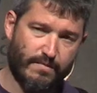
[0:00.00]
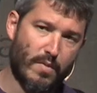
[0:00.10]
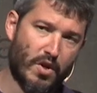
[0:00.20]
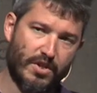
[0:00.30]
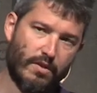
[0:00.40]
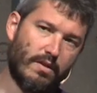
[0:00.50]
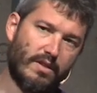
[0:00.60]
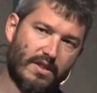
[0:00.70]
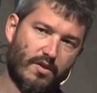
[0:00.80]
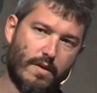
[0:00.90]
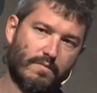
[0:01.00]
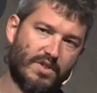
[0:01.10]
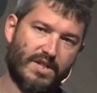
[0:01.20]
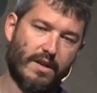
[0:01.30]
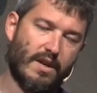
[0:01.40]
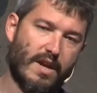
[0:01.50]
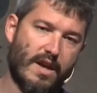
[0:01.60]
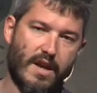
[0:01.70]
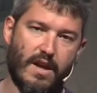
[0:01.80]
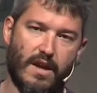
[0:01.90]
module that comes
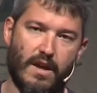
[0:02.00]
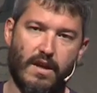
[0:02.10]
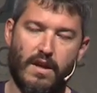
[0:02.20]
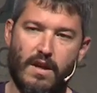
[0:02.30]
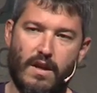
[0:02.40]
in